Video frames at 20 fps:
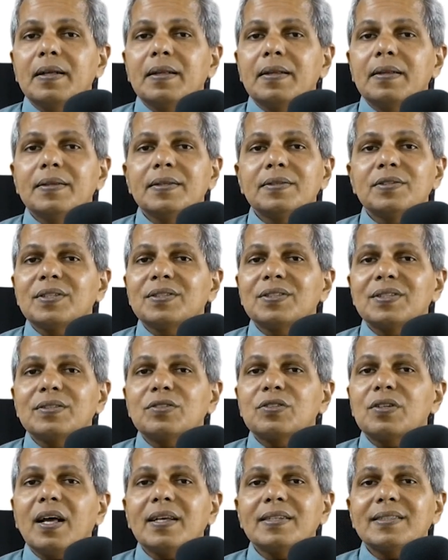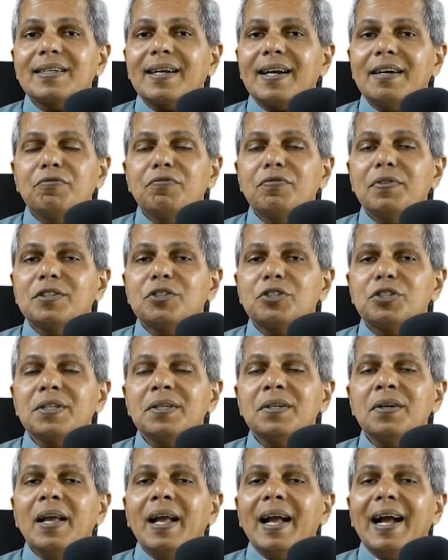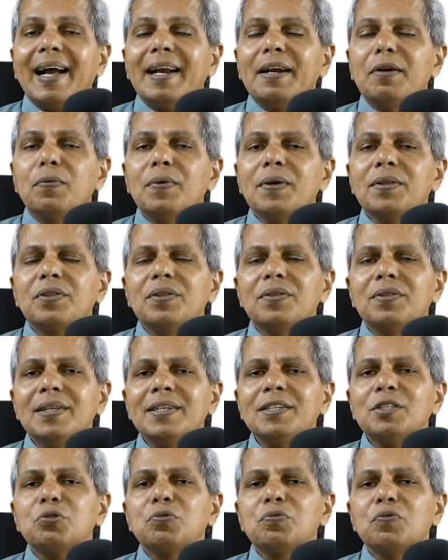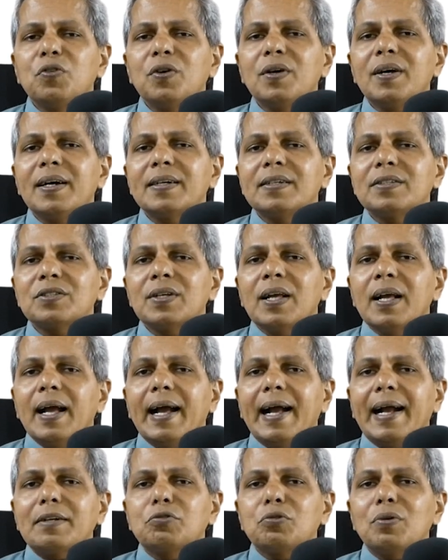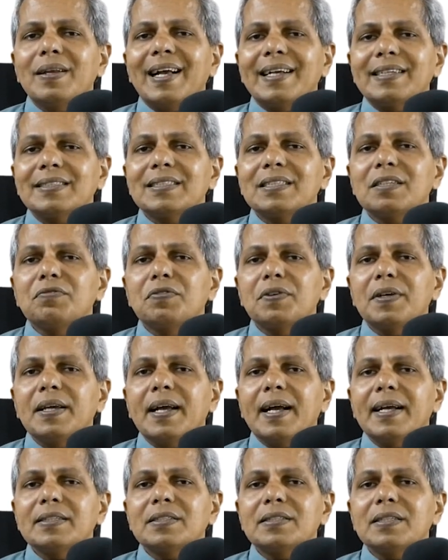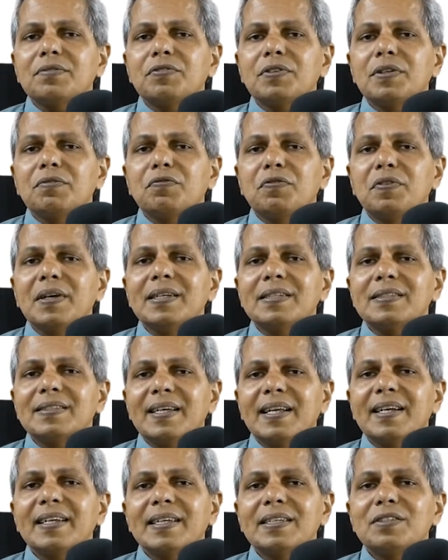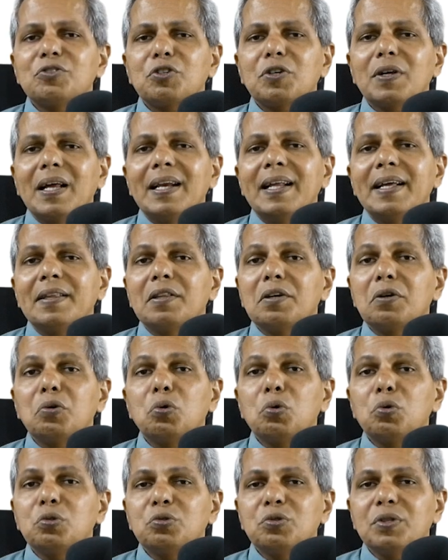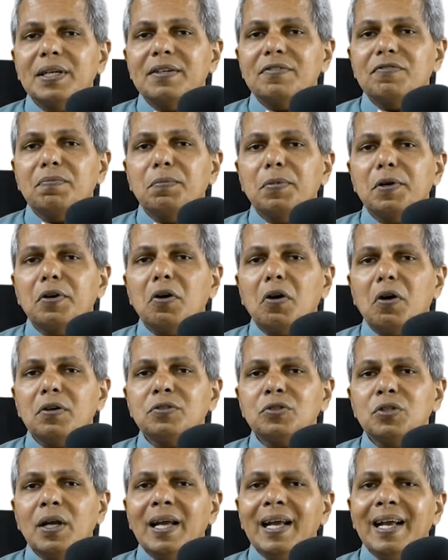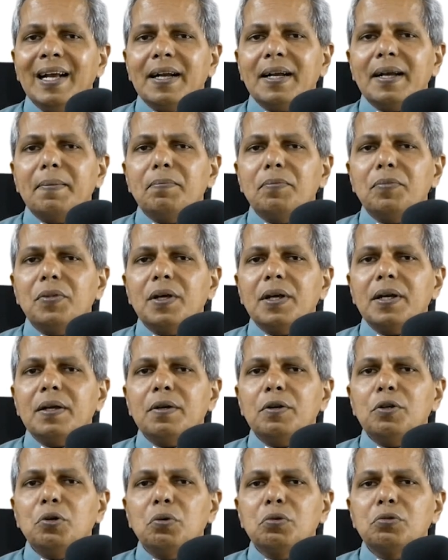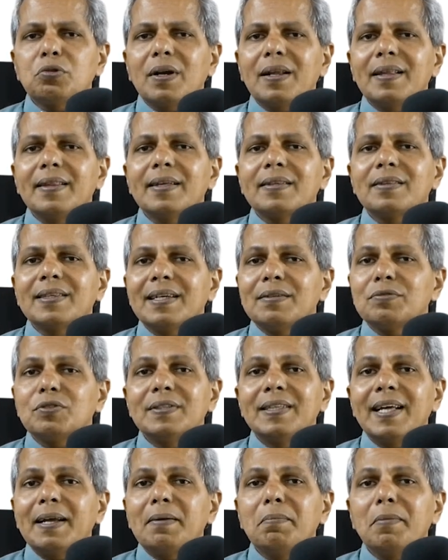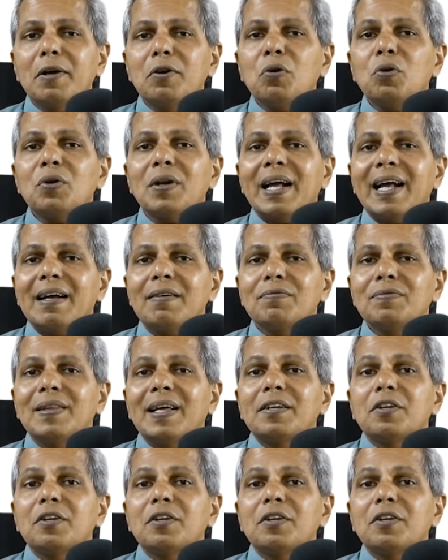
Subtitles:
This is his last confession. And with these words, actually, Astafi feels that he is really the good thief, because if usually the thieves, they may not have that